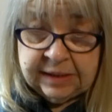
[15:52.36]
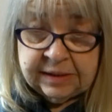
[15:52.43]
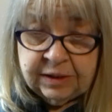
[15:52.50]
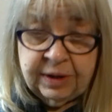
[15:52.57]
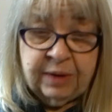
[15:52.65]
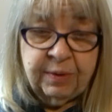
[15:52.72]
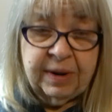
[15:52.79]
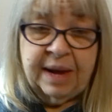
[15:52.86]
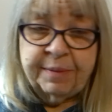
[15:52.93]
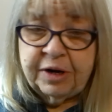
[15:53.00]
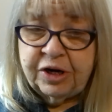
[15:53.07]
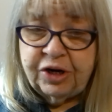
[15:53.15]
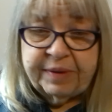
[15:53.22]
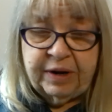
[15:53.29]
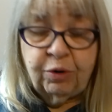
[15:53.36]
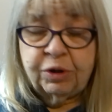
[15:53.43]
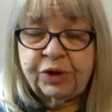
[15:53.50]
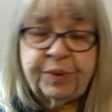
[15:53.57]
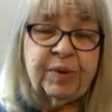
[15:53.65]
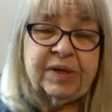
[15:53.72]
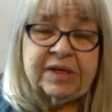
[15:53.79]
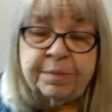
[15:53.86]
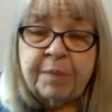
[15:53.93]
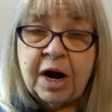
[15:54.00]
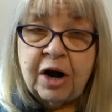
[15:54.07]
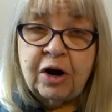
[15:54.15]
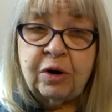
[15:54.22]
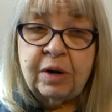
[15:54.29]
So anyway, I'm going to do my grocery run
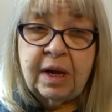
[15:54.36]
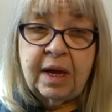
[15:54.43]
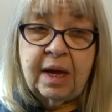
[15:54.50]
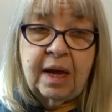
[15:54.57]
tomorrow.